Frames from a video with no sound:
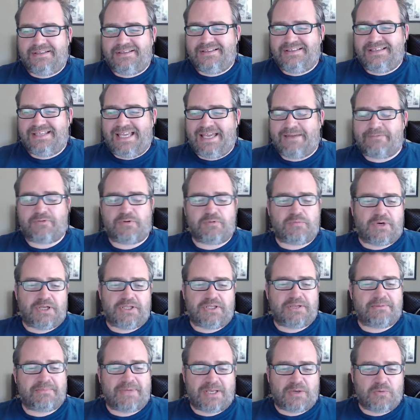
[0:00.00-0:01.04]
Everyone,
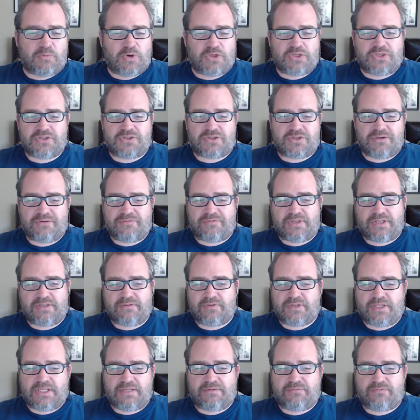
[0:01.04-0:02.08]
no matter what you do,
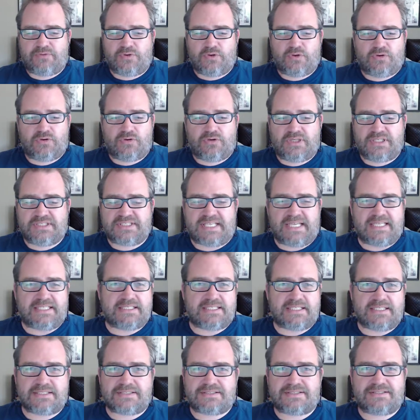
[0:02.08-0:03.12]
if you're a
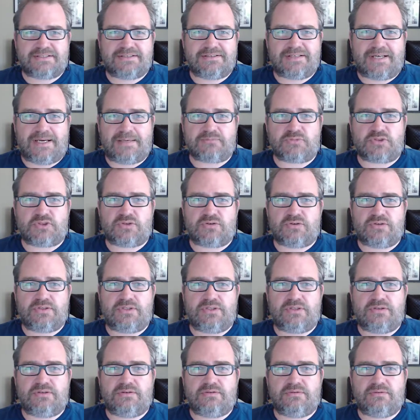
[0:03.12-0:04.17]
dentist, I'm sure
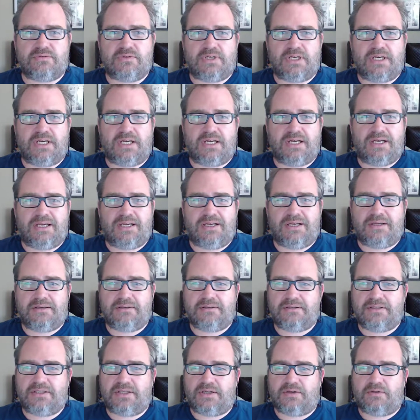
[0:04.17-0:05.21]
you,
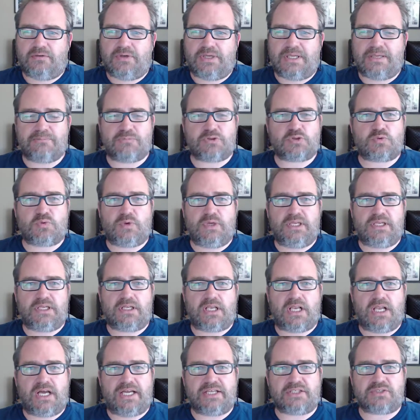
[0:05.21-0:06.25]
you know, in between
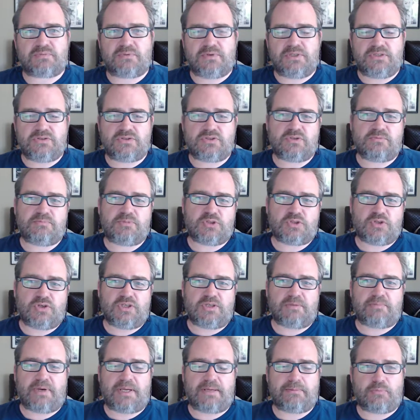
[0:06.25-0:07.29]
clients when you should be doing
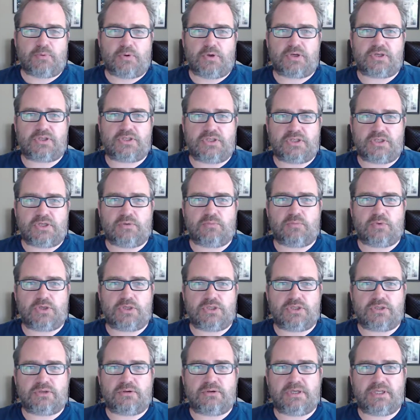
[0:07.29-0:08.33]
your paperwork and you don't want to
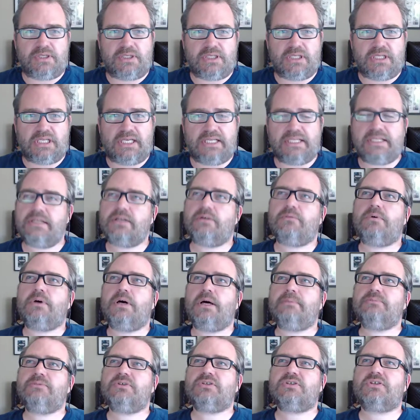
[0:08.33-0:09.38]
do it, you're like, you know what,
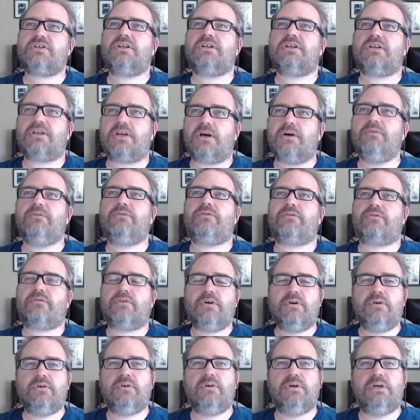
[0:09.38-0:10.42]
I'm just going to go
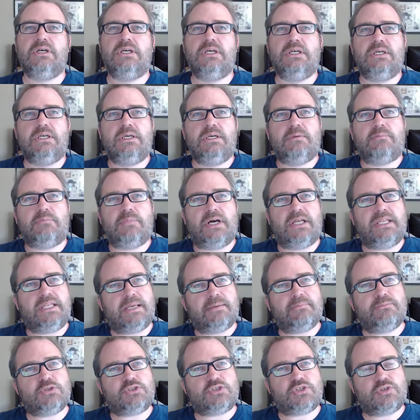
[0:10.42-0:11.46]
through my
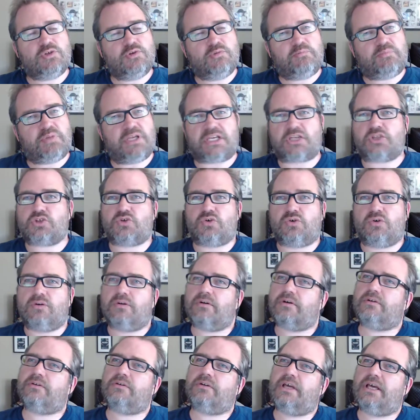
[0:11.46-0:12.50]
number two pick drawer
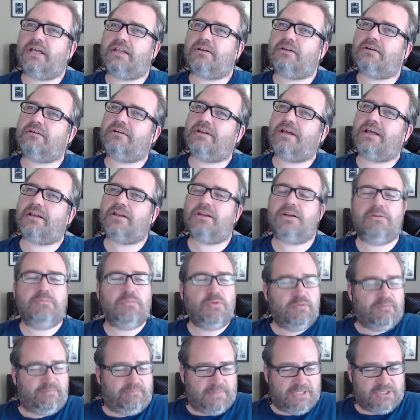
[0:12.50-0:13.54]
and I'm
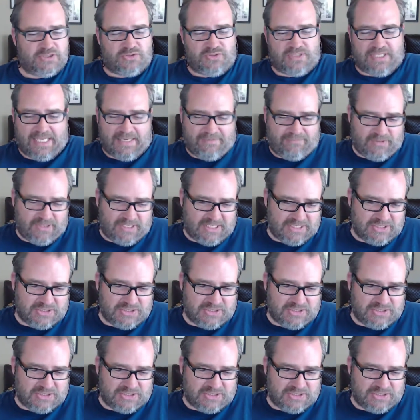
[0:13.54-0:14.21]
going to make sure that everything is